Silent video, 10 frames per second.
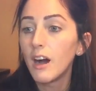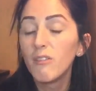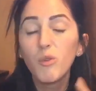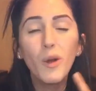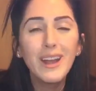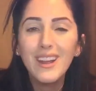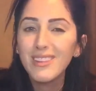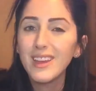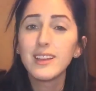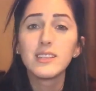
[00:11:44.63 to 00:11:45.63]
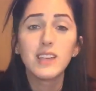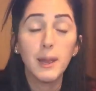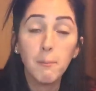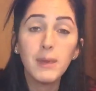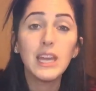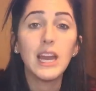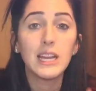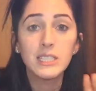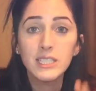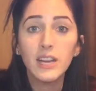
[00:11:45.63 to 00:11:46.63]
avoiding things like meat
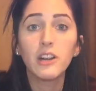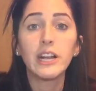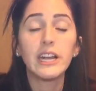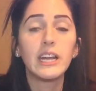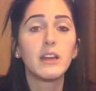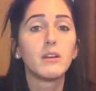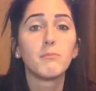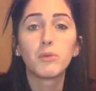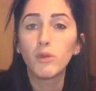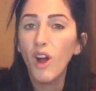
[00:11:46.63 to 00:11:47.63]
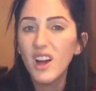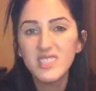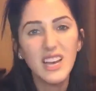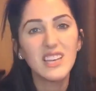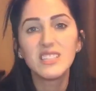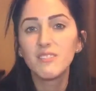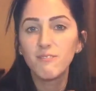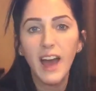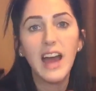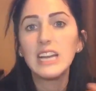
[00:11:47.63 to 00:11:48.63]
and dairy, processed,
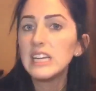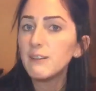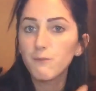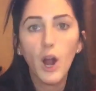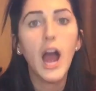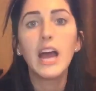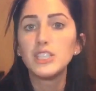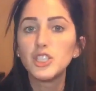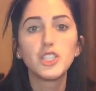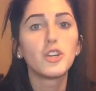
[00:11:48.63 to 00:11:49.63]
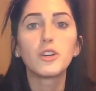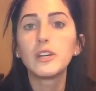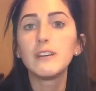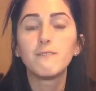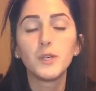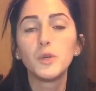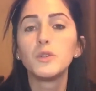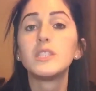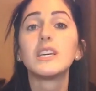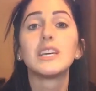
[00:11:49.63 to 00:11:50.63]
fatty, fried, sugary
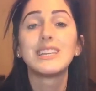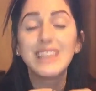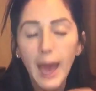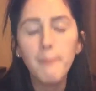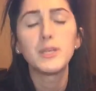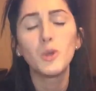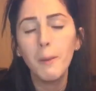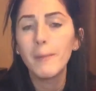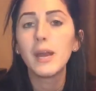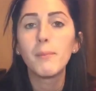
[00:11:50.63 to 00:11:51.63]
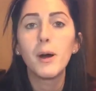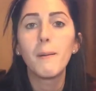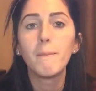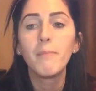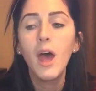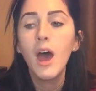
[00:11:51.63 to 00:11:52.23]
foods, kept to a minimum,